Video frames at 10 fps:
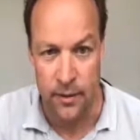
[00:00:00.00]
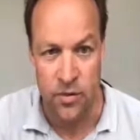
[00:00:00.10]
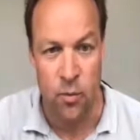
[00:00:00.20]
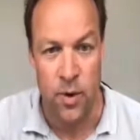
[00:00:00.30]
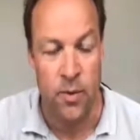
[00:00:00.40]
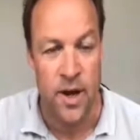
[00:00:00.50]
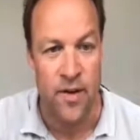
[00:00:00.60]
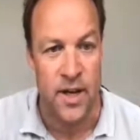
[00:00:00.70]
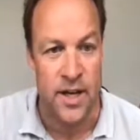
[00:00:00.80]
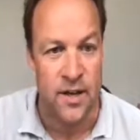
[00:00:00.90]
so what we have
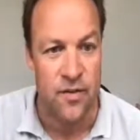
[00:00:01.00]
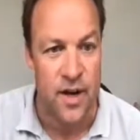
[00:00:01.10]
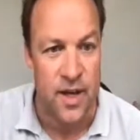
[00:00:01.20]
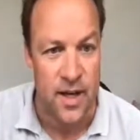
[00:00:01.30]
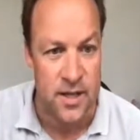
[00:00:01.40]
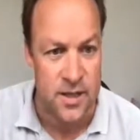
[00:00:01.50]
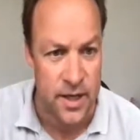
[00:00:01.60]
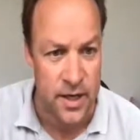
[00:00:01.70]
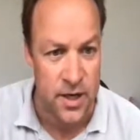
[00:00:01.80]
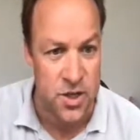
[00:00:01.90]
identified here is
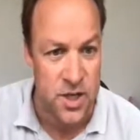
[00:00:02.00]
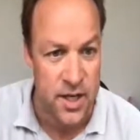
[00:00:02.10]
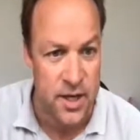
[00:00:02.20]
here you see